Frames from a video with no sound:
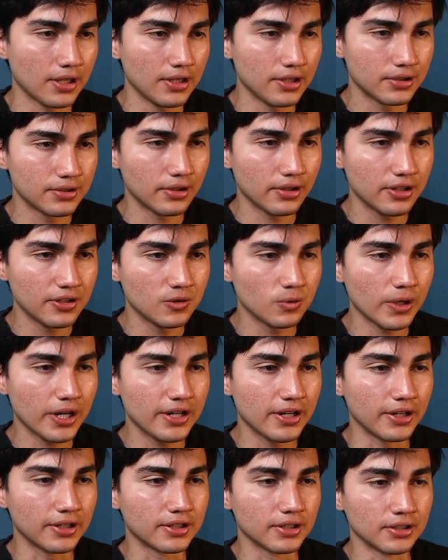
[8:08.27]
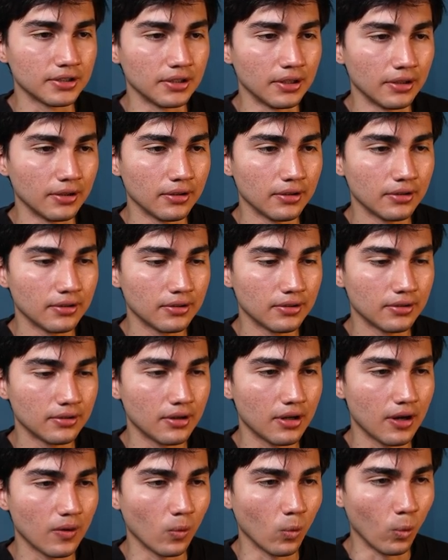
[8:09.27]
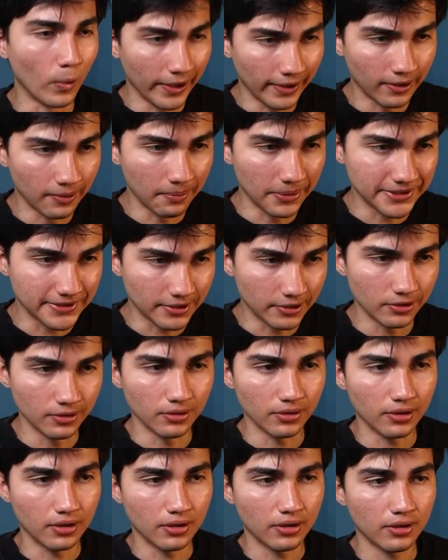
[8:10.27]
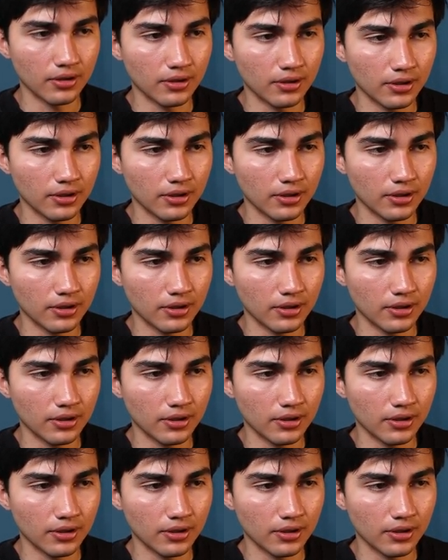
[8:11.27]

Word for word: is there any way I can win material?